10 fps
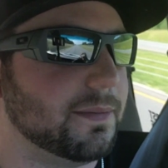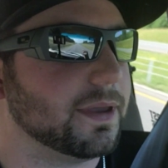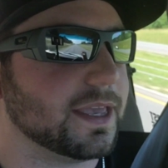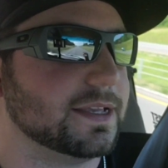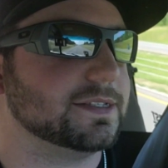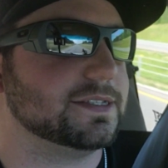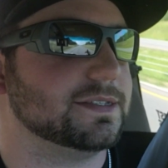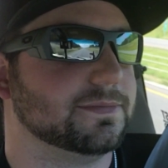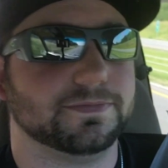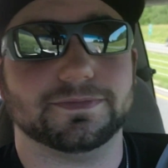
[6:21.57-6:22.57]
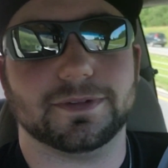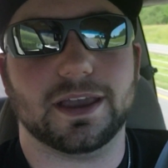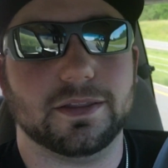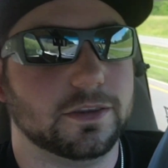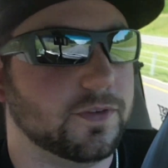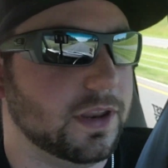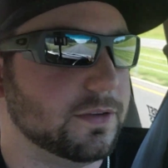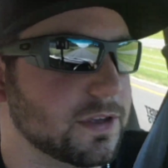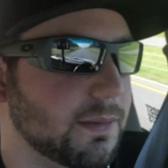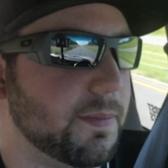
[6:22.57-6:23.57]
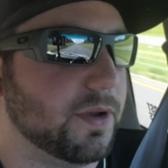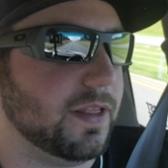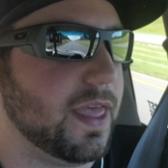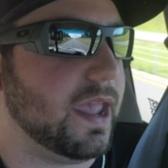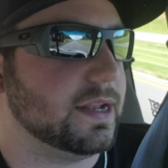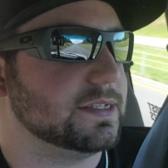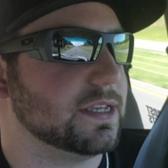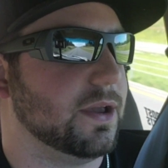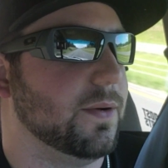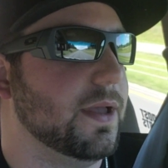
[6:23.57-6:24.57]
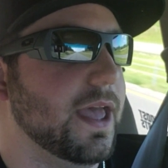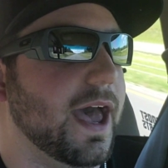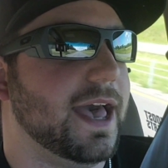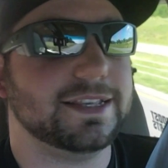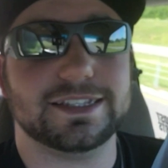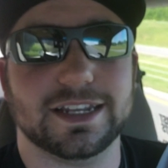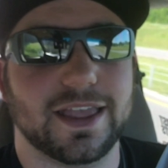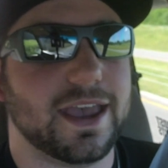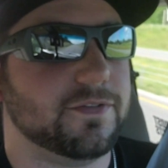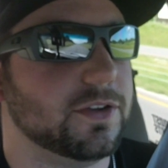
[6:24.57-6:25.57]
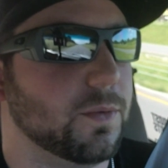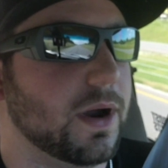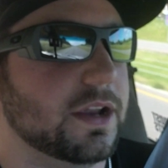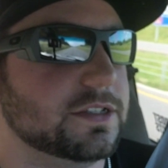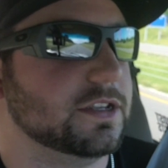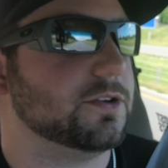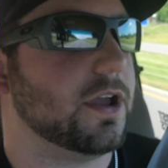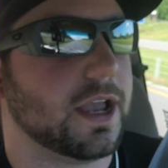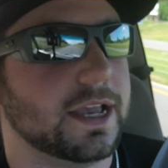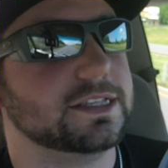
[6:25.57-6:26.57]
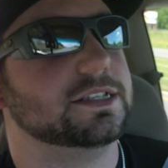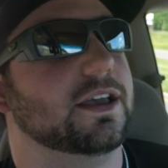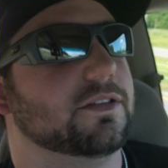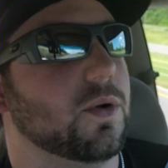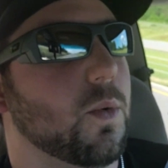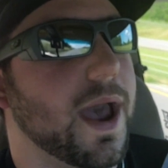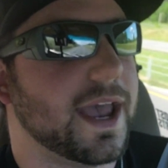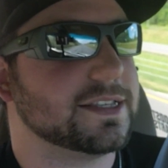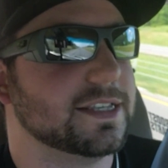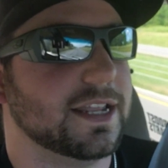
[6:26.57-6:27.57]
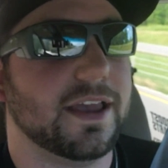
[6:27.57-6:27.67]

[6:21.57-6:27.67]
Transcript: because well, this video is going to be pretty late. So I still have to wash the truck, I still have to wax it,